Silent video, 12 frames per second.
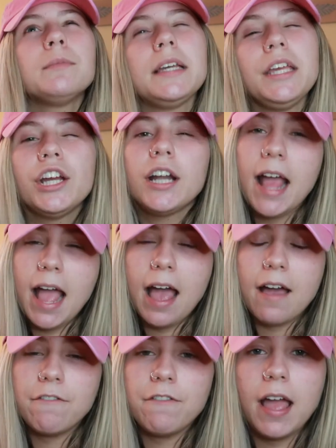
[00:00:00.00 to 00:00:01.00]
and a
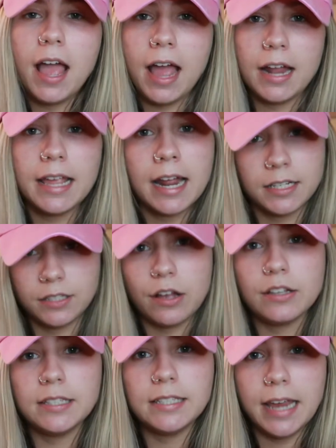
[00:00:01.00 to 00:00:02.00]
half at
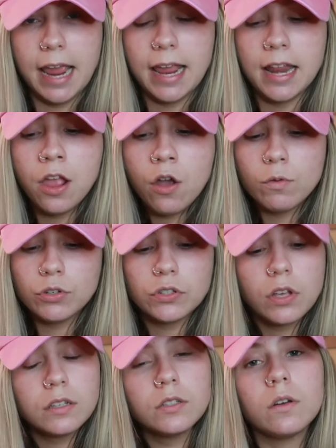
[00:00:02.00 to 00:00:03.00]
Kennesaw State, which
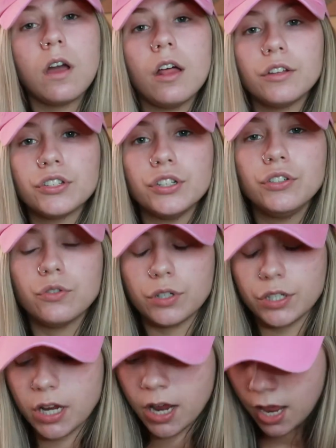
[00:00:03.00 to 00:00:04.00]
is also a college in
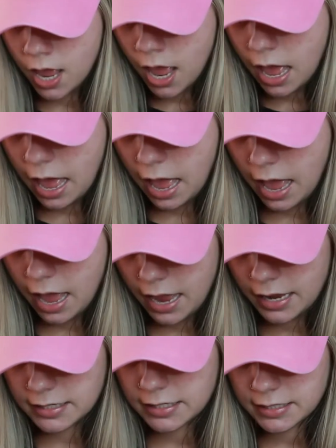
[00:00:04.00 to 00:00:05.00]
Georgia,
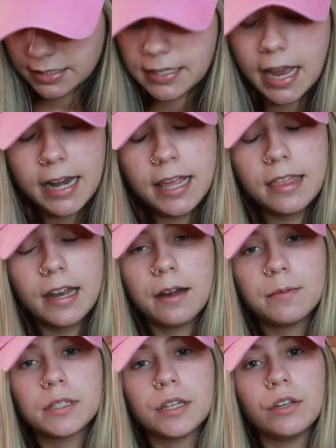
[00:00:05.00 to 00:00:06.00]
I decided that
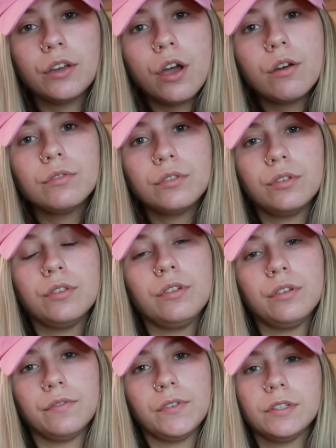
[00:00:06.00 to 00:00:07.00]
I was going to go to the
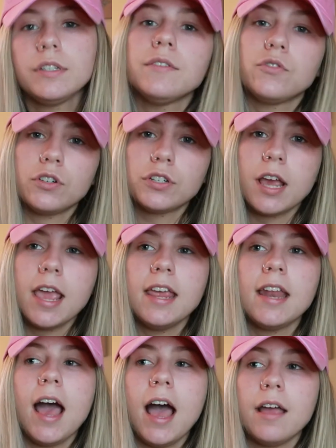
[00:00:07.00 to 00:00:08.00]
University of Georgia,
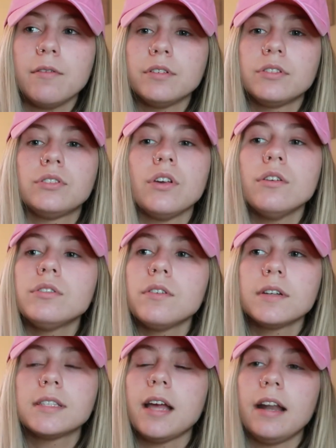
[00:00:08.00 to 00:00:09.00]
and I was so
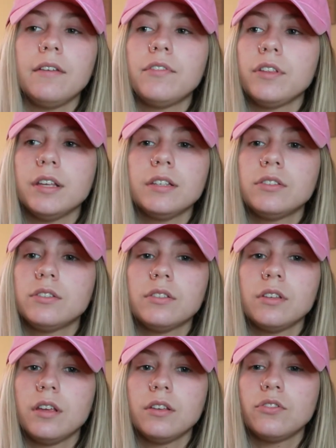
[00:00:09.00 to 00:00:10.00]
excited for this
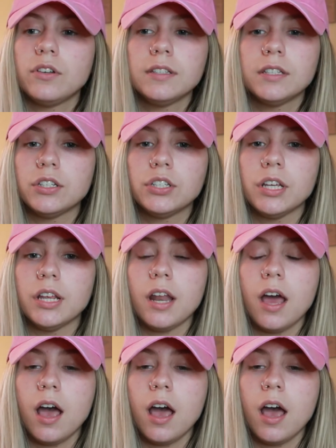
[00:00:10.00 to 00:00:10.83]
transition.